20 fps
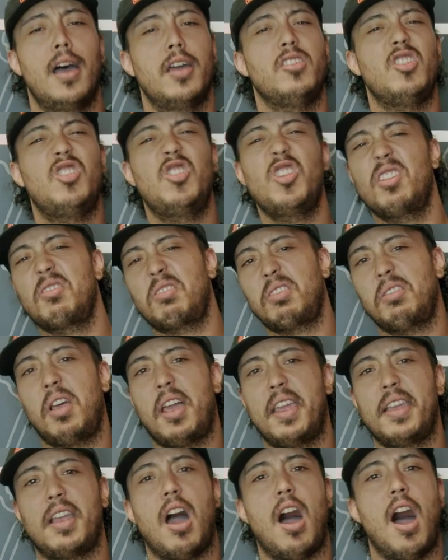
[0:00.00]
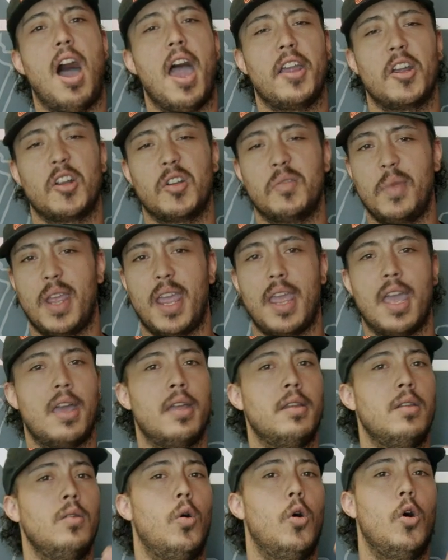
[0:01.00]
Just like Iron
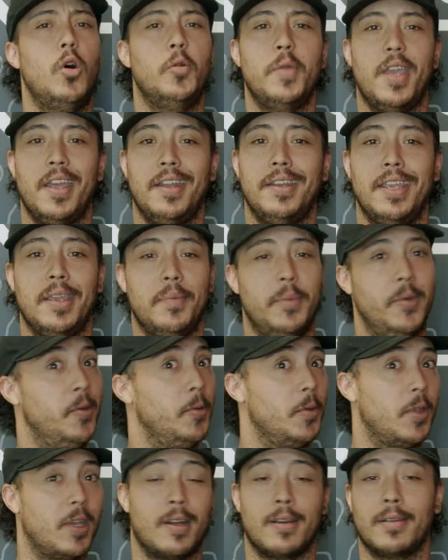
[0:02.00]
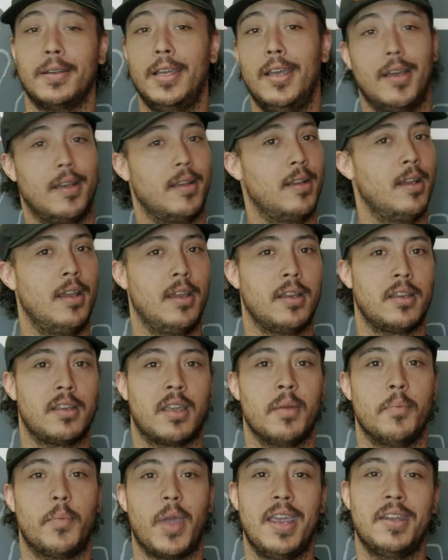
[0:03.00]
Man, Old Man Emu, their
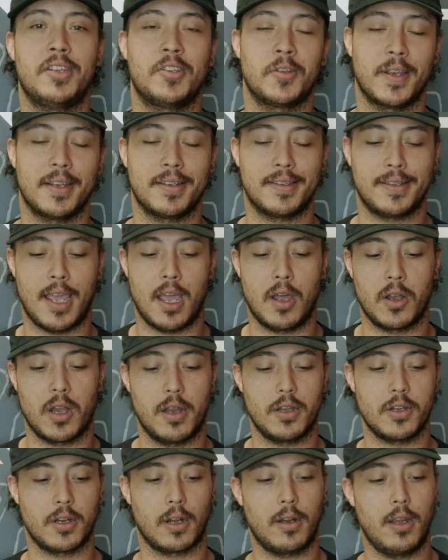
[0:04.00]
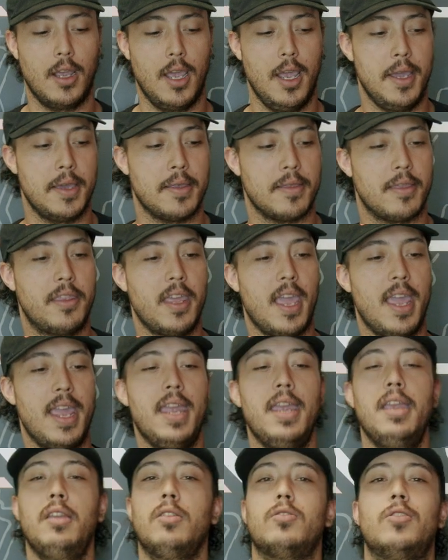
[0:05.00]
compatriots down under,
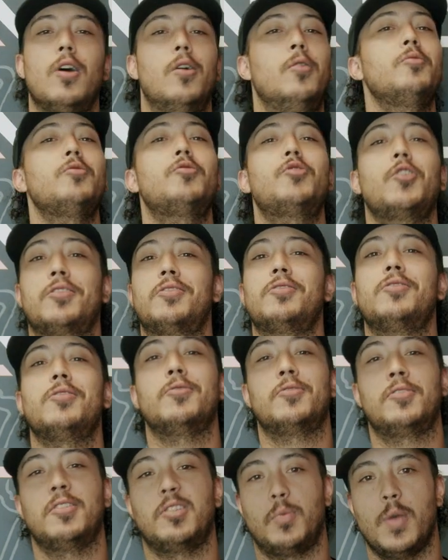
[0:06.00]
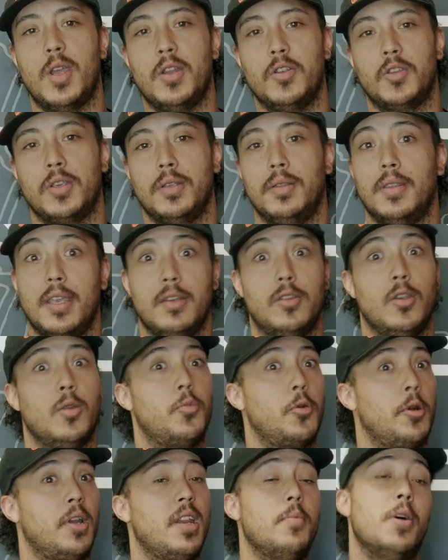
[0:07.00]
they don't just do suspension, they do
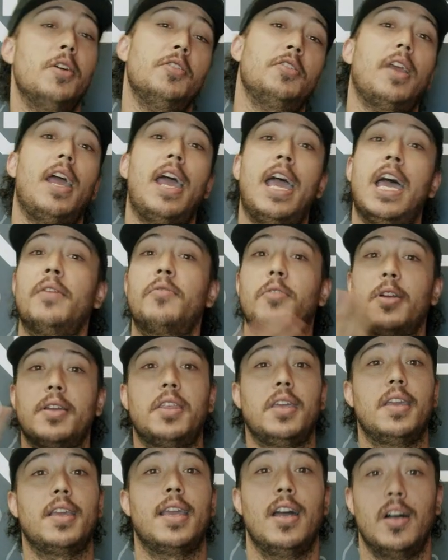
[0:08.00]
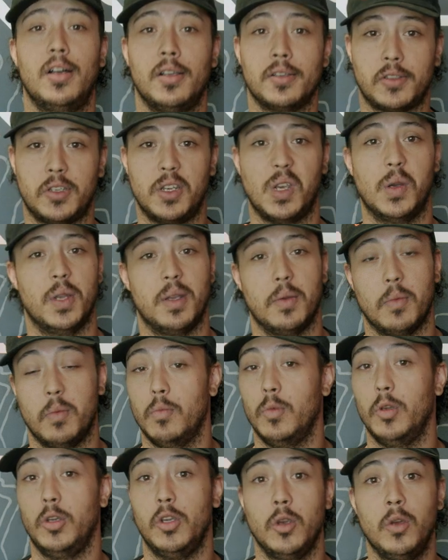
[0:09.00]
pretty much everything else you
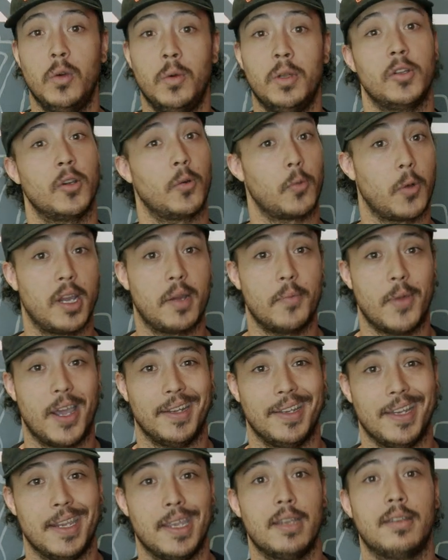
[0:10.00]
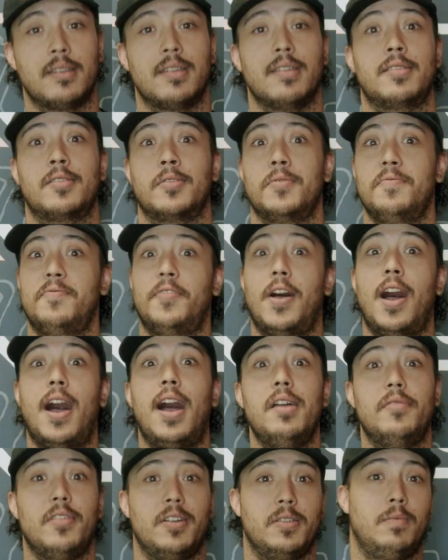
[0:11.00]
and your rig might need to
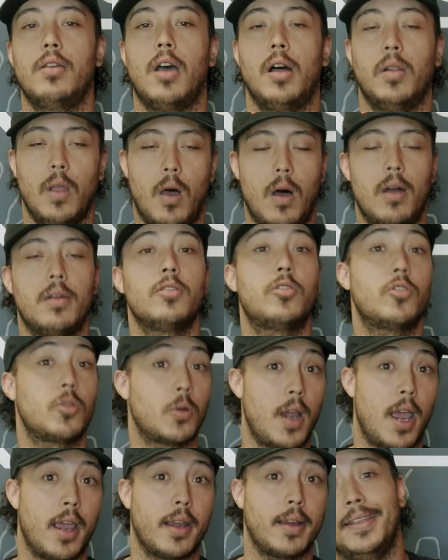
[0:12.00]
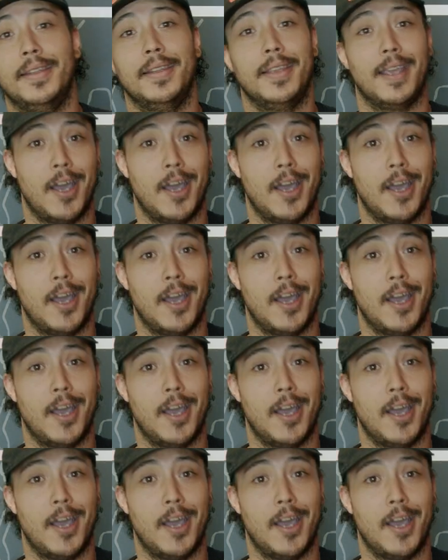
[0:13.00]
survive a long trek in the